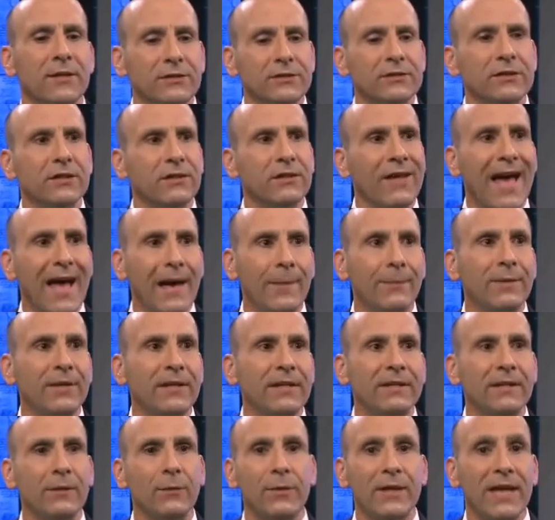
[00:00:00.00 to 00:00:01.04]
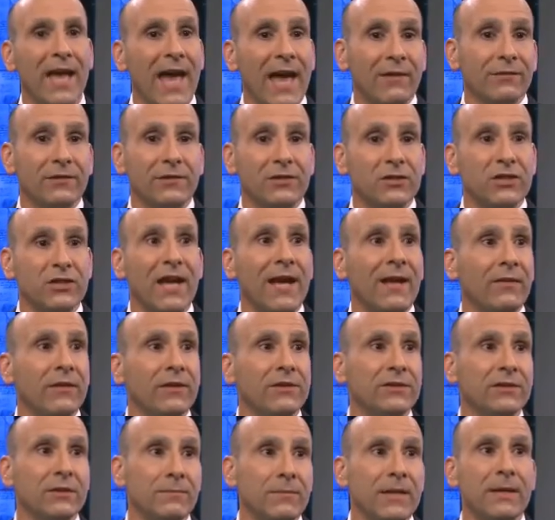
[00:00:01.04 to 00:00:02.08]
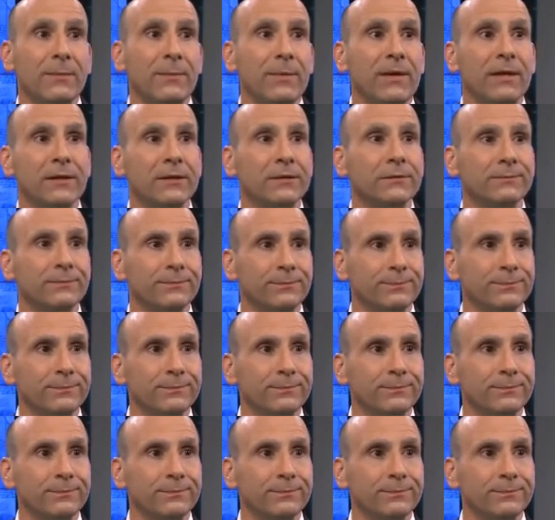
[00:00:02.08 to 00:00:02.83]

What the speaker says: that are still happening that we have to challenge and make better.